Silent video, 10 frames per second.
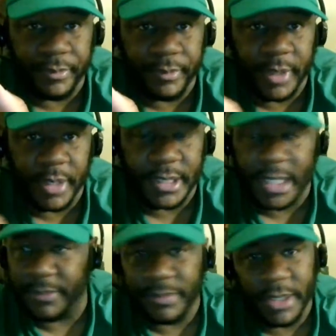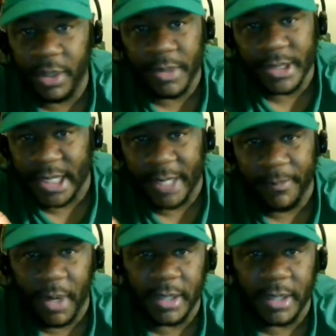You know what I'm saying? We know what St.
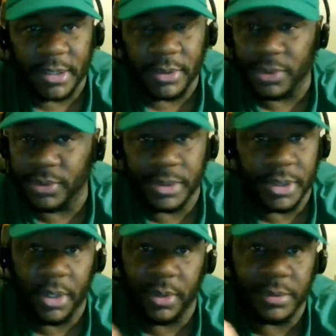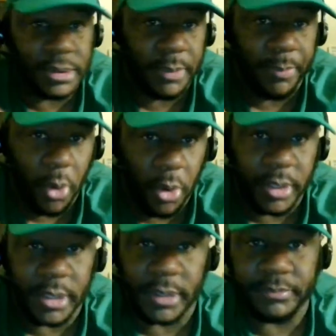Brown is going to do. Laporta.
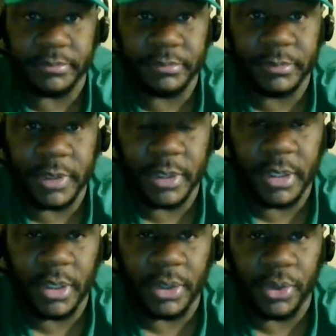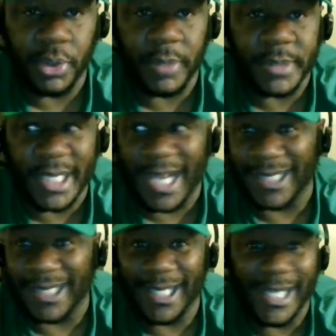You know what I'm saying? I
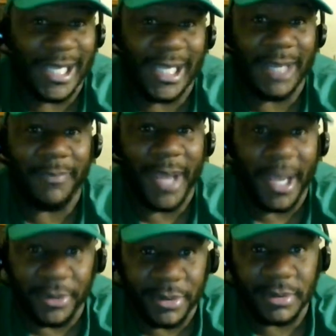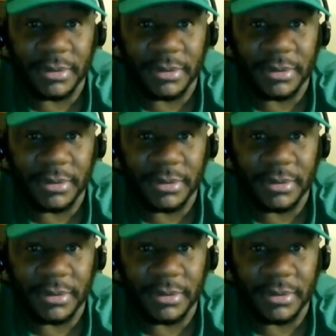think he could get better.